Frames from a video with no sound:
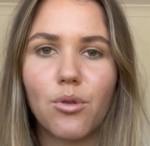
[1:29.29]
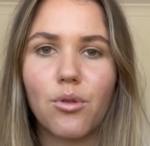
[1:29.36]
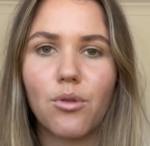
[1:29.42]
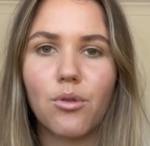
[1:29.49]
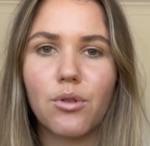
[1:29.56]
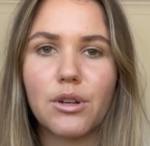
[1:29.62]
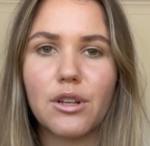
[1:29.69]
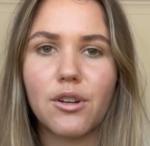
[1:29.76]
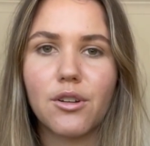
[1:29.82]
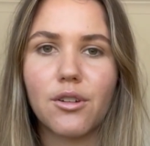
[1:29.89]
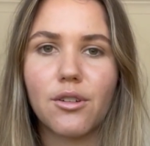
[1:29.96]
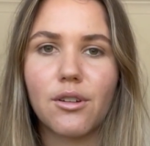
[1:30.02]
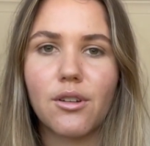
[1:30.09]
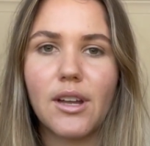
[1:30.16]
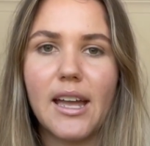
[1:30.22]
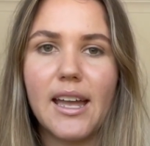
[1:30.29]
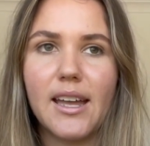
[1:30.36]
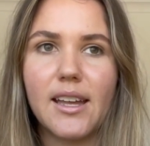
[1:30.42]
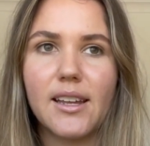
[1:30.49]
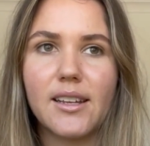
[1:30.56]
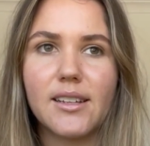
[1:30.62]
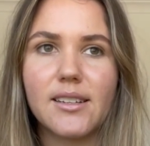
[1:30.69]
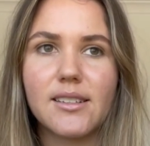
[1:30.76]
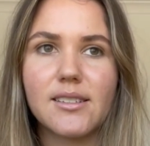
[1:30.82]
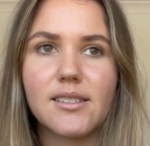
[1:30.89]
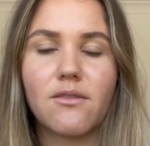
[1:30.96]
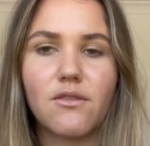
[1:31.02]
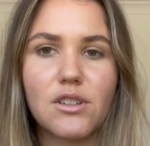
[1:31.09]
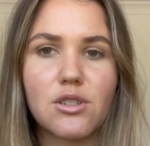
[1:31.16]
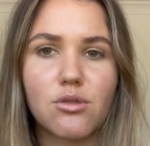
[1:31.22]
audio and
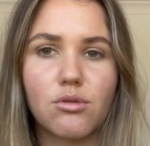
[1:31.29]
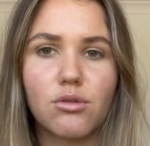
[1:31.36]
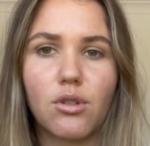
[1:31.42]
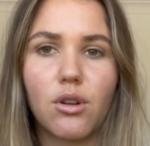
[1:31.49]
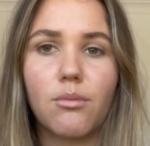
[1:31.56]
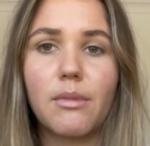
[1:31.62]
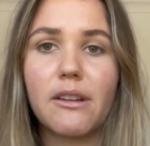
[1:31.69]
visual on my